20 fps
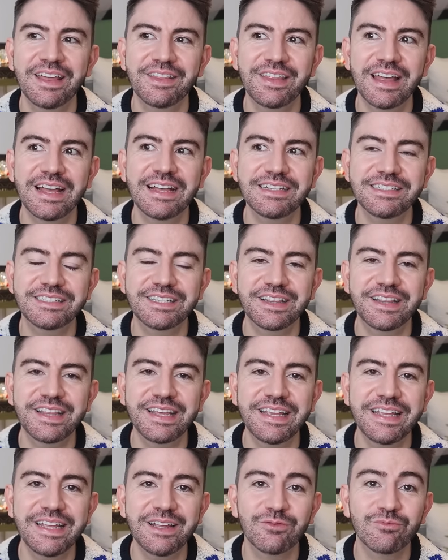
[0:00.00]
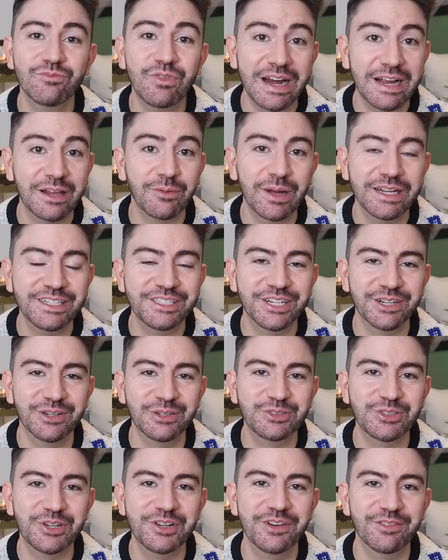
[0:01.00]
there's the Railway
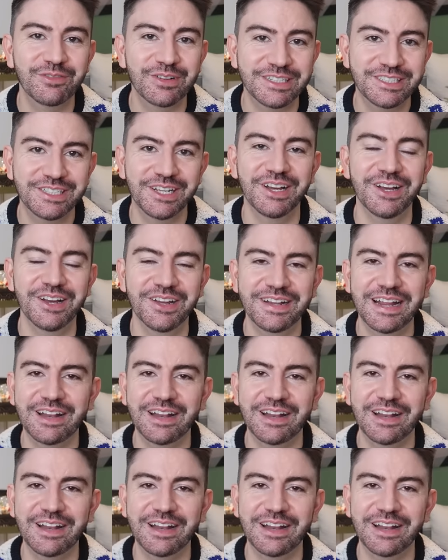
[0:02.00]
Children Return,